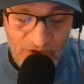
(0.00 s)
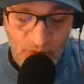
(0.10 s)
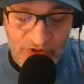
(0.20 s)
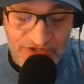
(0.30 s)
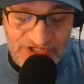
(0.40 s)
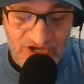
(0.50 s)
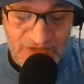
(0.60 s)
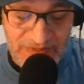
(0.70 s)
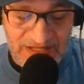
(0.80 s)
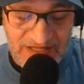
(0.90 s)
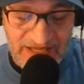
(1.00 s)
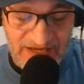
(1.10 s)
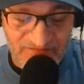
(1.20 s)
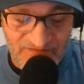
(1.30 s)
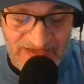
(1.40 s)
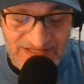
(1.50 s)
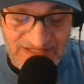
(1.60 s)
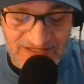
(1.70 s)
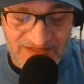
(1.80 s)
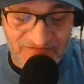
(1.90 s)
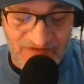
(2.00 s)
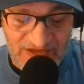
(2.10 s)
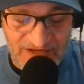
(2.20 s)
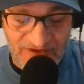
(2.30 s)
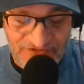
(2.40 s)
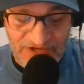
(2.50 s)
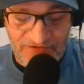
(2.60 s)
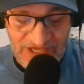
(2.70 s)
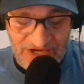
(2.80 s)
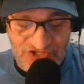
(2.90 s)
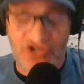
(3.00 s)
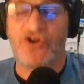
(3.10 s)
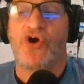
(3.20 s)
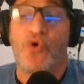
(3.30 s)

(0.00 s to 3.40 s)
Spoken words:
where the Sawney Bean clan faced the fate of suffocation.